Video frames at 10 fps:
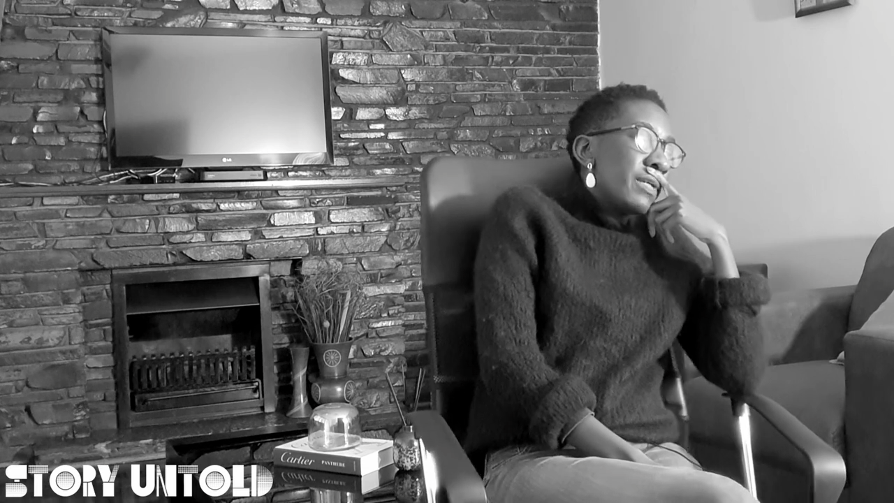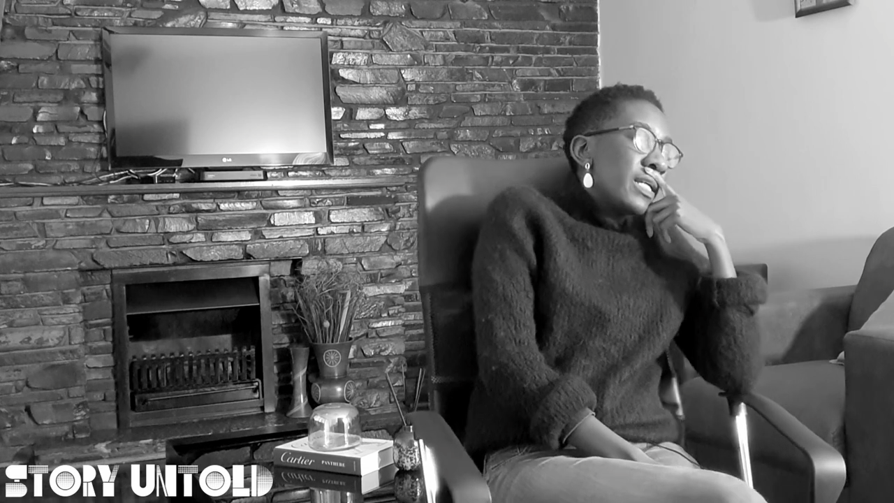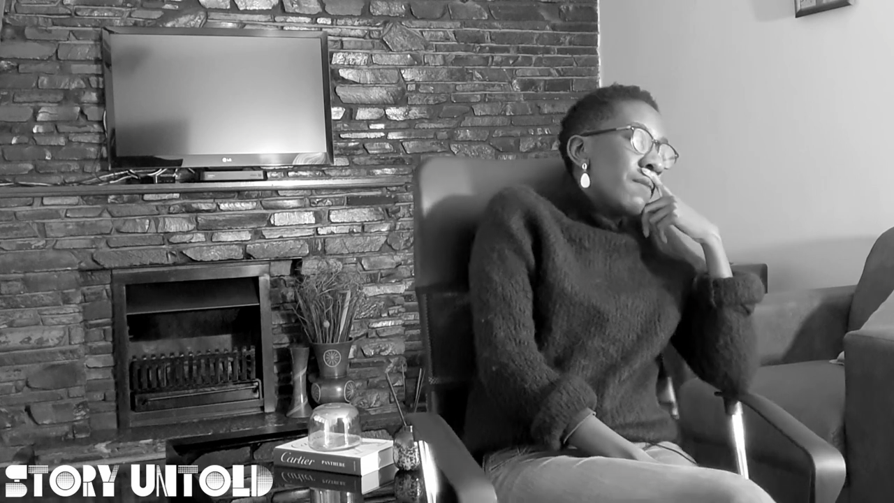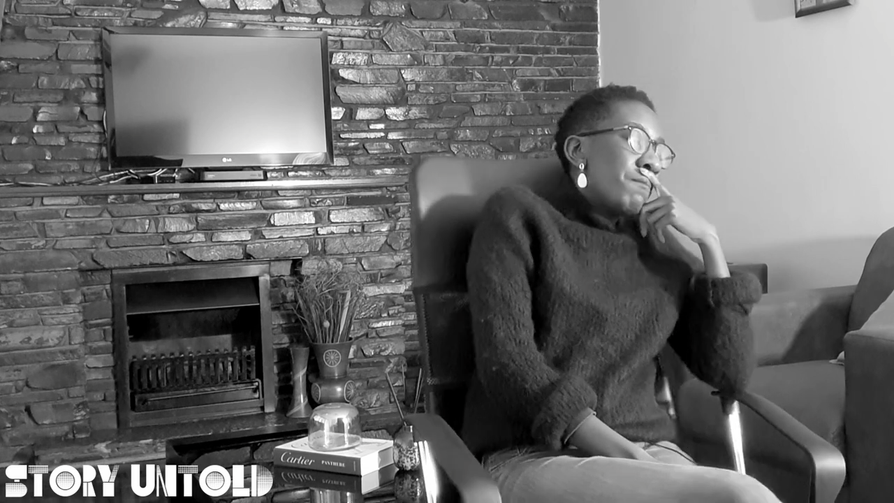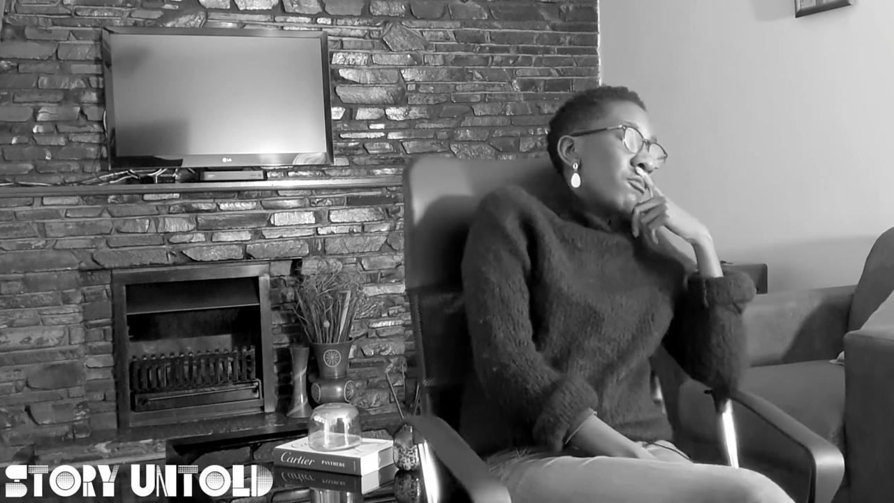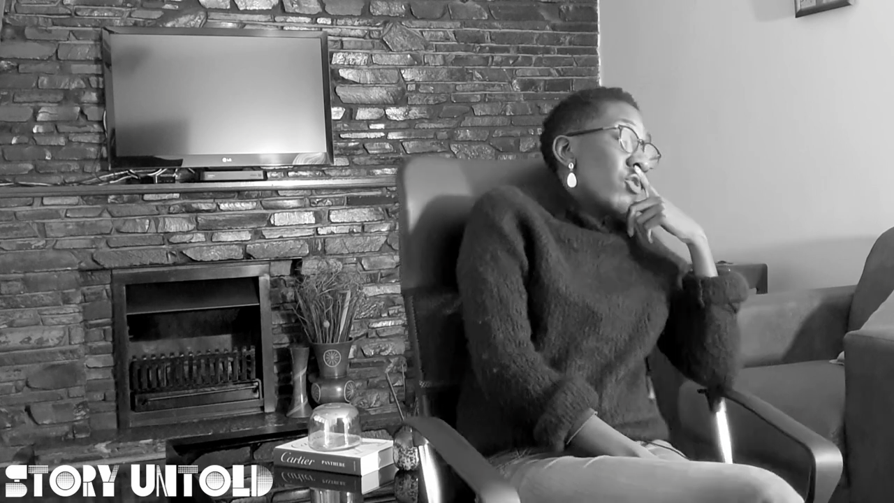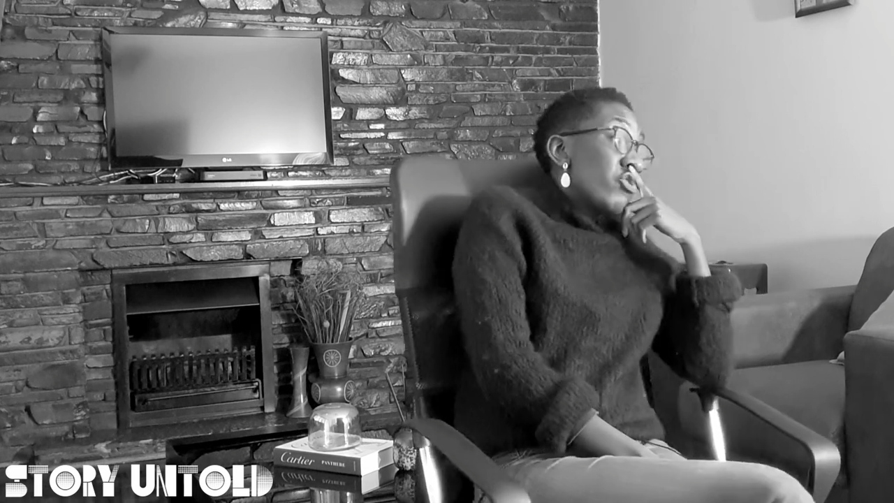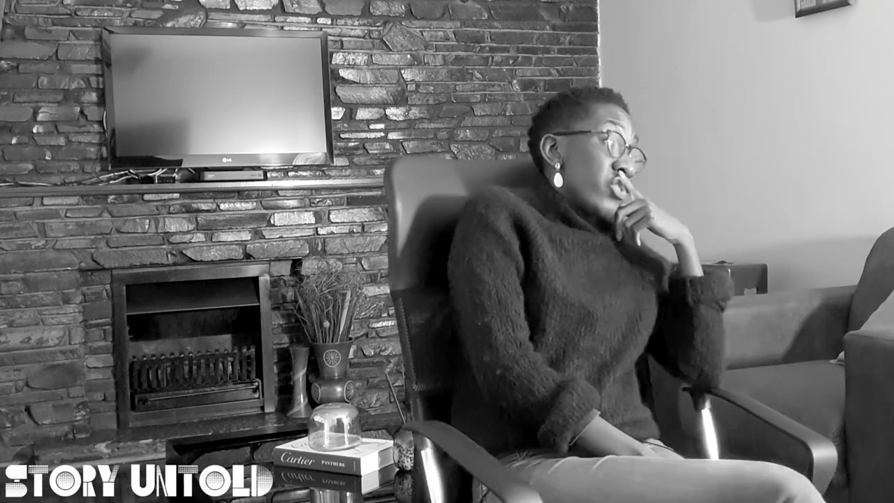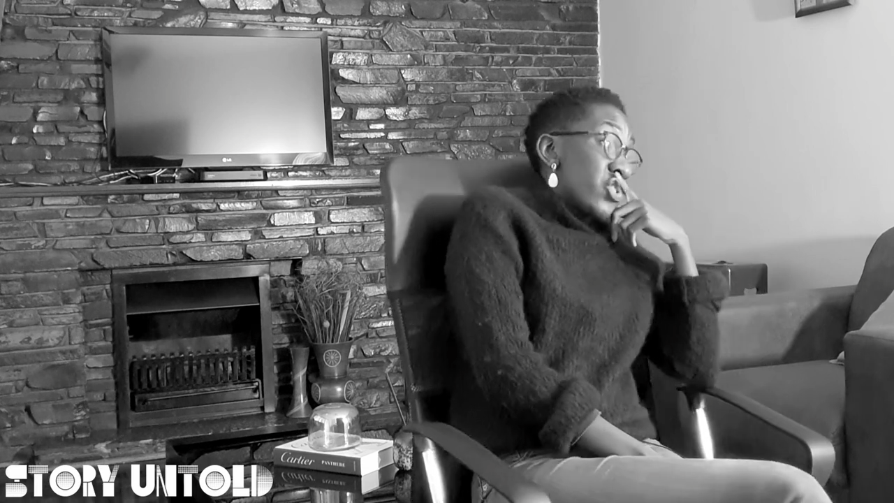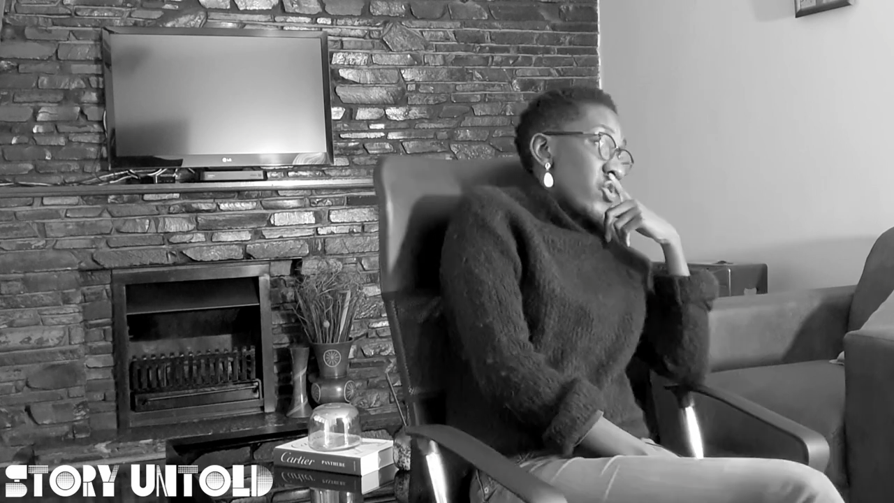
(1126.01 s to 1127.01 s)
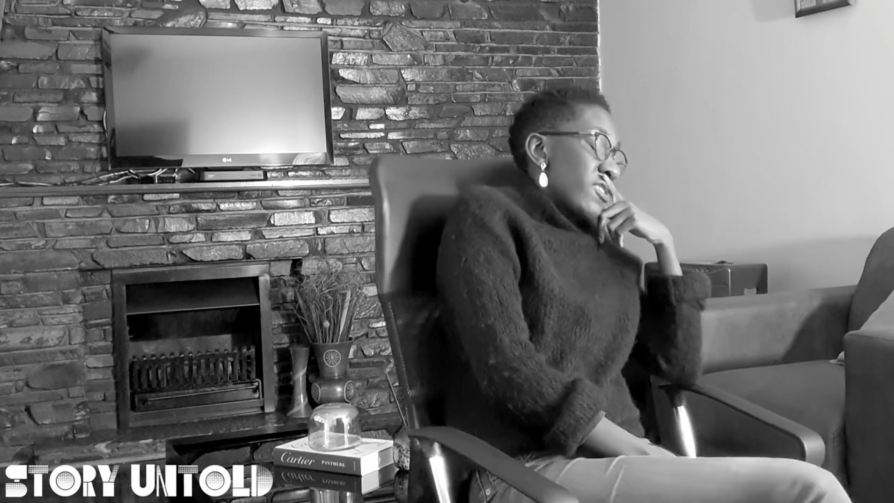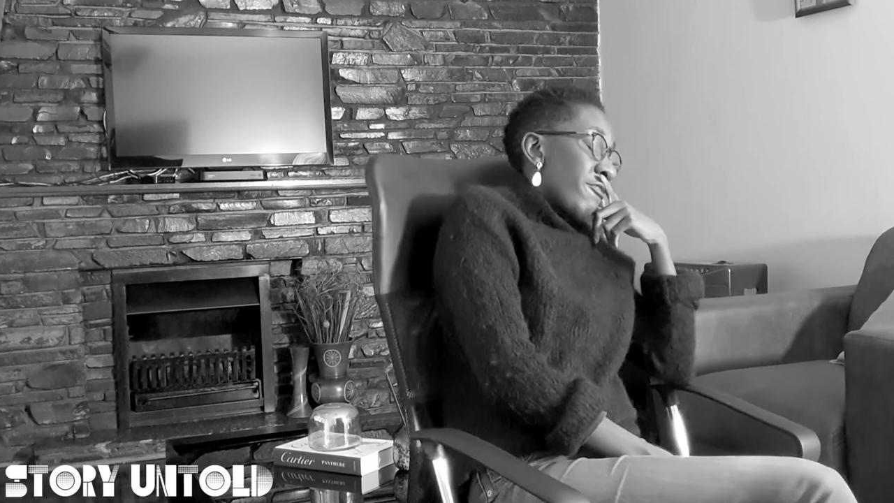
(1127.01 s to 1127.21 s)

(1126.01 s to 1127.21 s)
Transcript: be a bit more resource